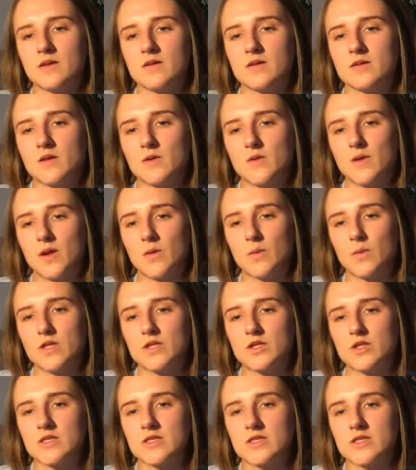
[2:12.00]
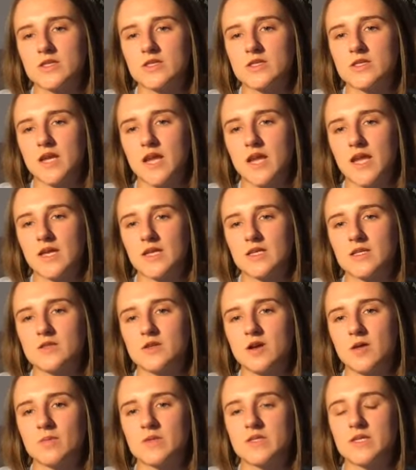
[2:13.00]
So that we just take
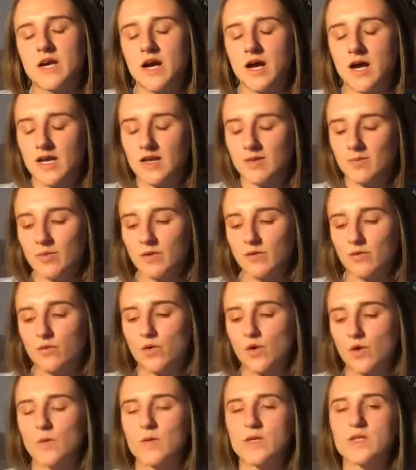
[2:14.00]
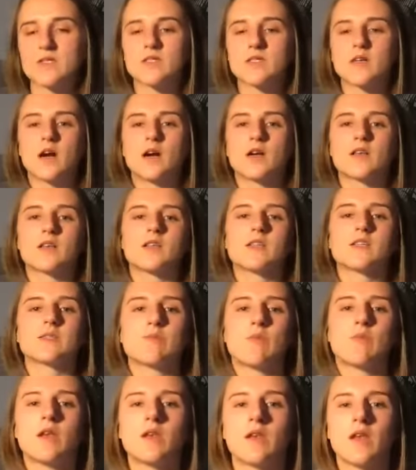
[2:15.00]
some time before we start this
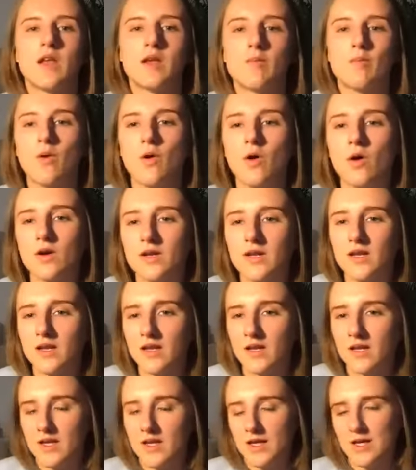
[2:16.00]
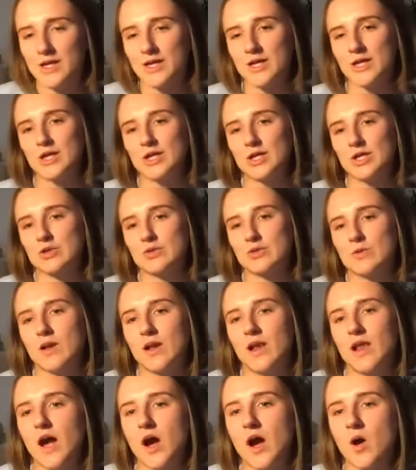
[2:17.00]
Monday morning to
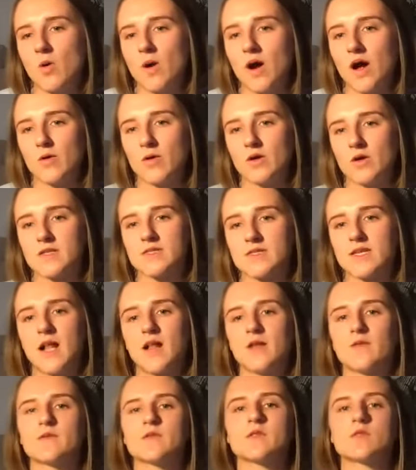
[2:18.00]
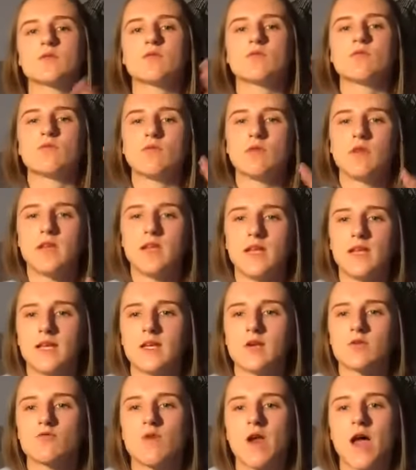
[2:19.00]
allow ourselves to really
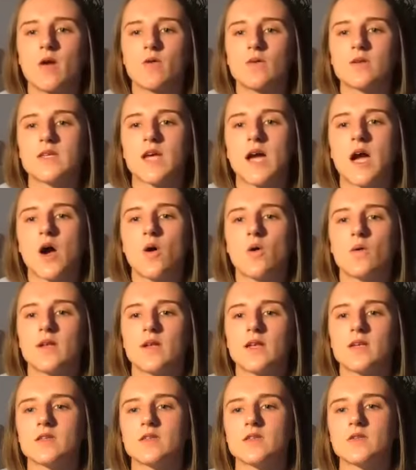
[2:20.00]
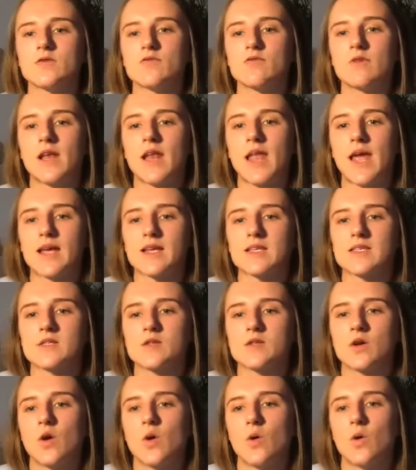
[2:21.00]
ground down and to relax
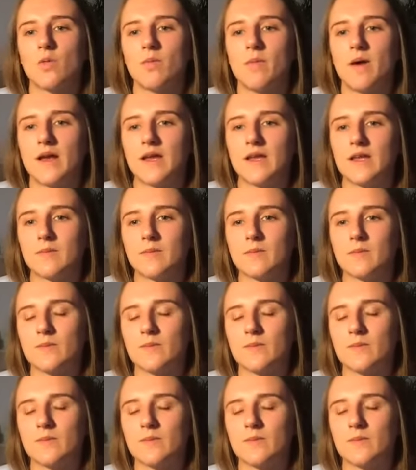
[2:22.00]
the whole body.